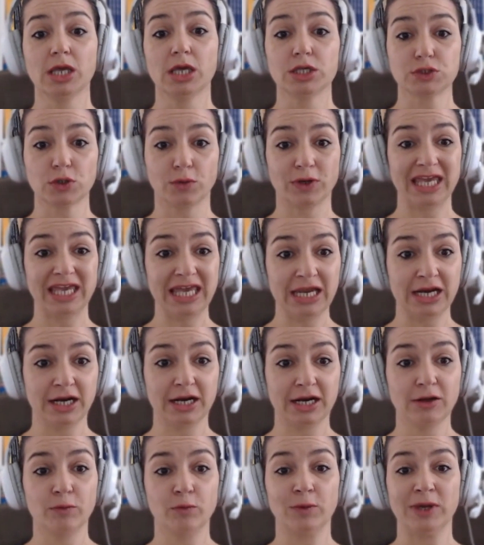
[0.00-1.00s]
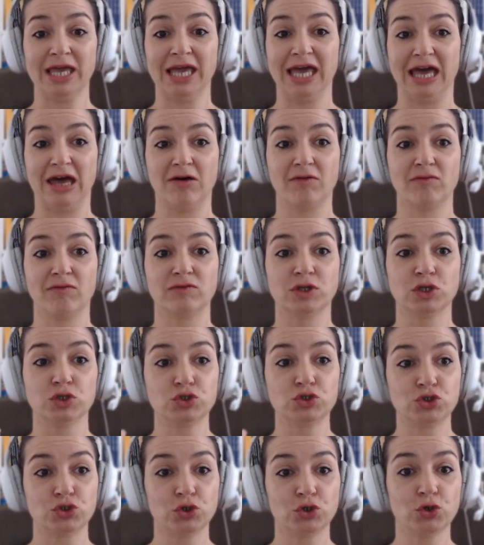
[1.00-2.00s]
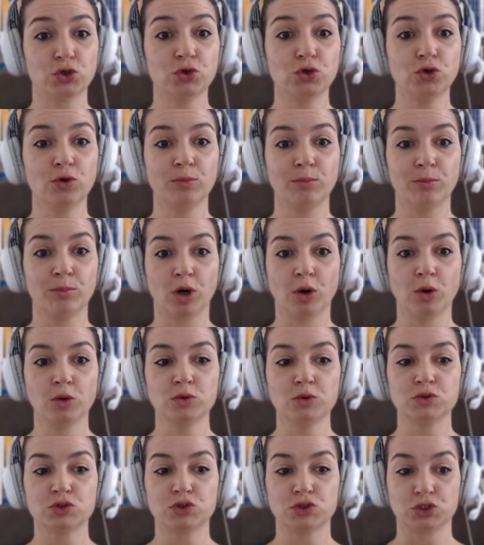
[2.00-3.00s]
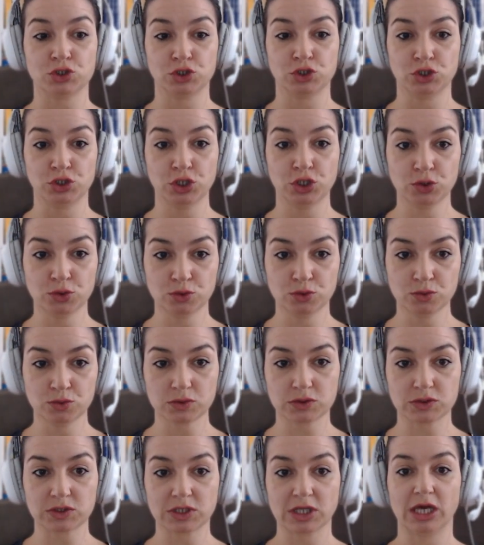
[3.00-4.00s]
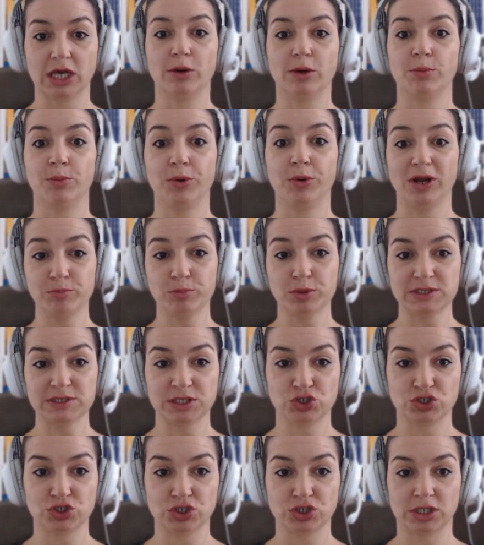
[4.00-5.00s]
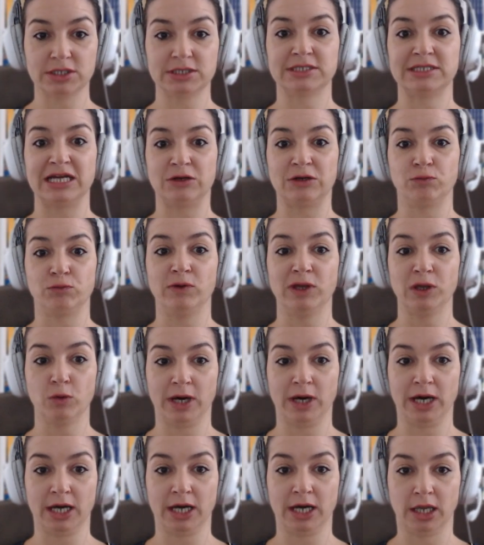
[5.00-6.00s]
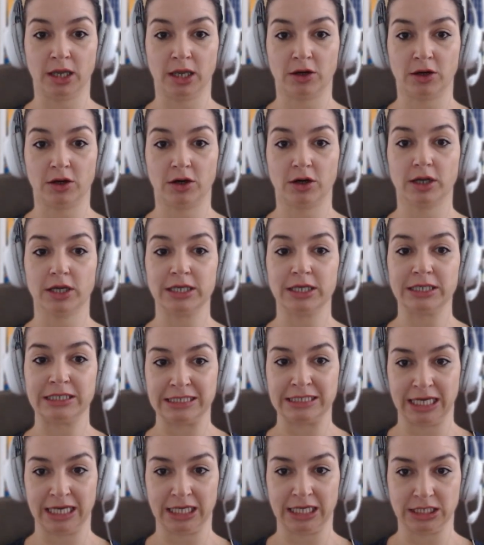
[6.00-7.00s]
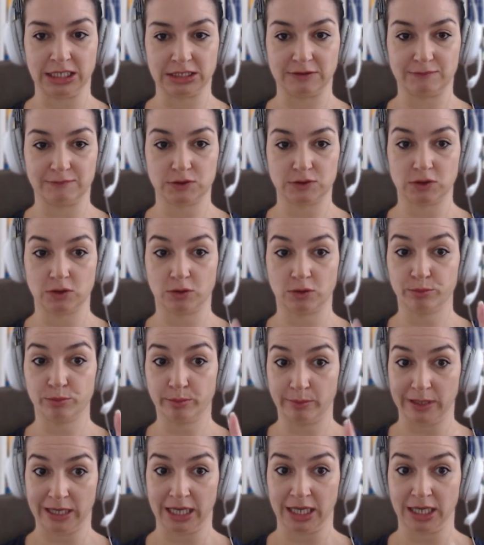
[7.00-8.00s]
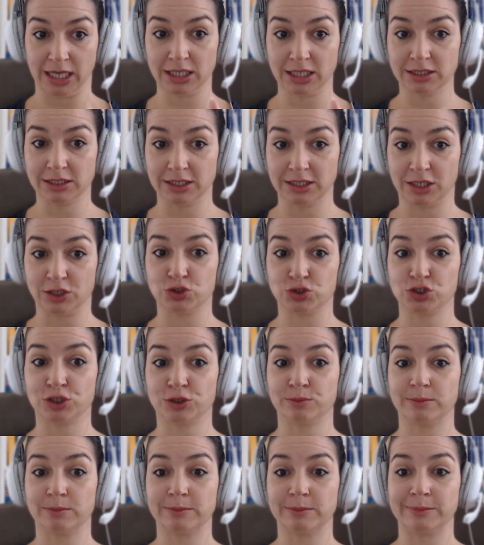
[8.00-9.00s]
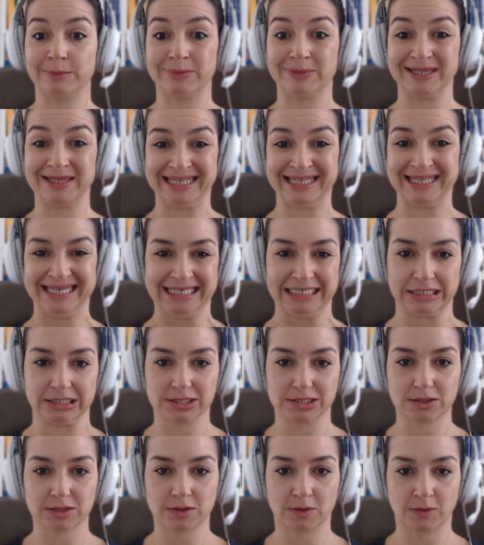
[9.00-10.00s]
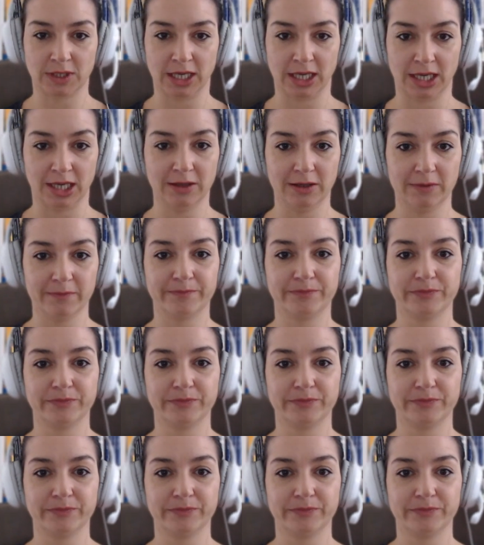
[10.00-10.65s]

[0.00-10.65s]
So here we have the two most used prepositions that require genitive. So pay attention, please. Okay.